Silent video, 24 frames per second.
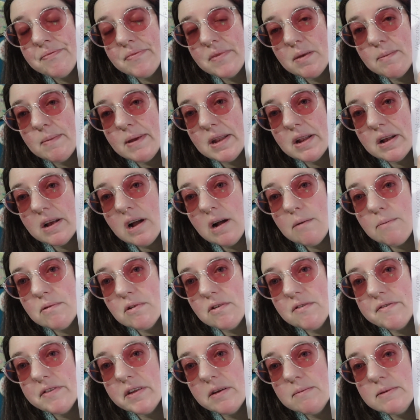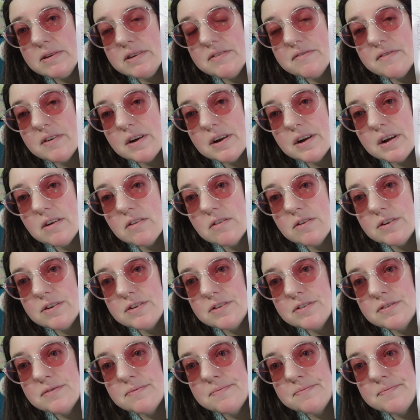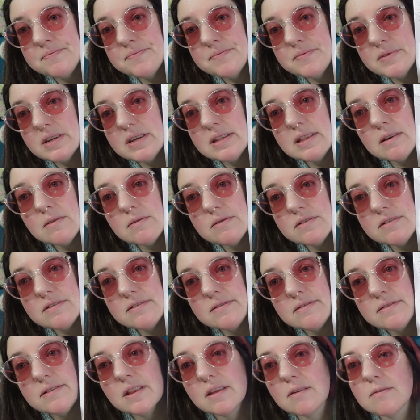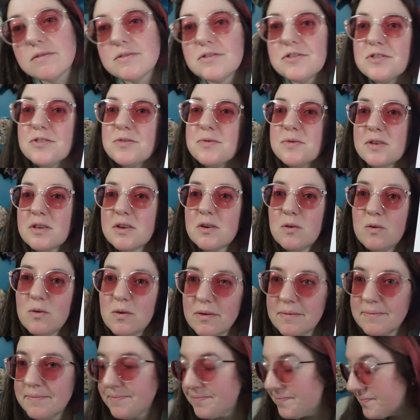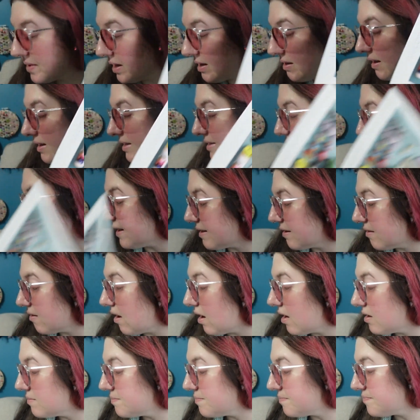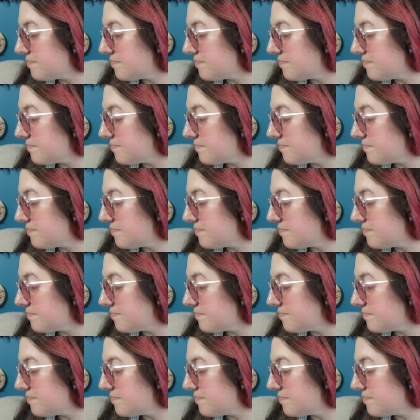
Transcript: I made a couple of them in different colors, and that was just really cool. I liked that a lot.